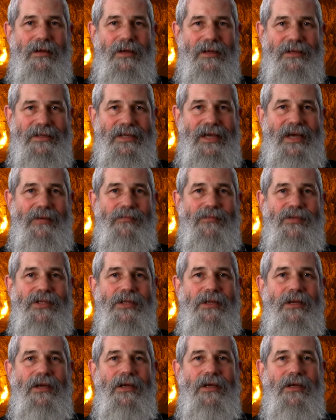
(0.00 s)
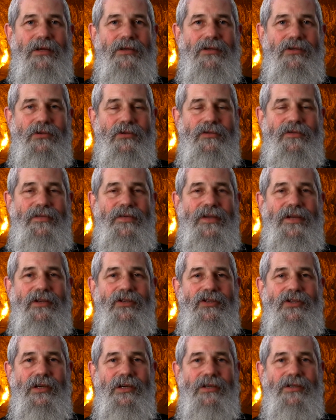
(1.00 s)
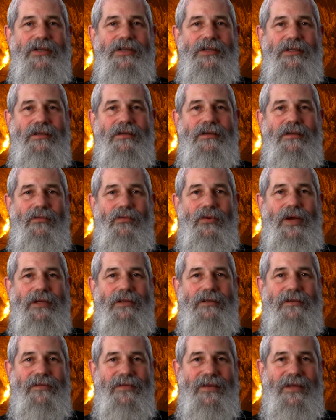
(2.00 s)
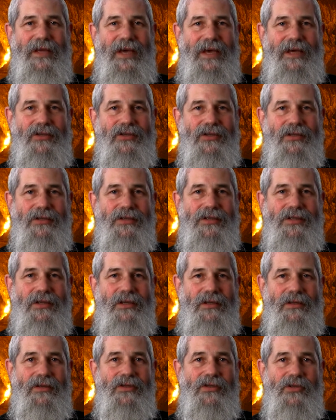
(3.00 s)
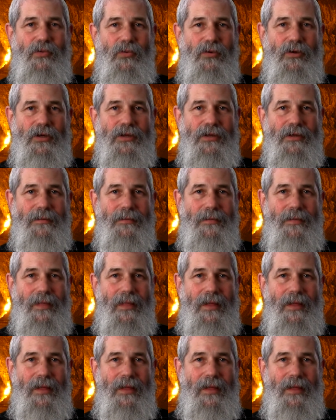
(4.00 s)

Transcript: attempts to finish its rectifications in this world.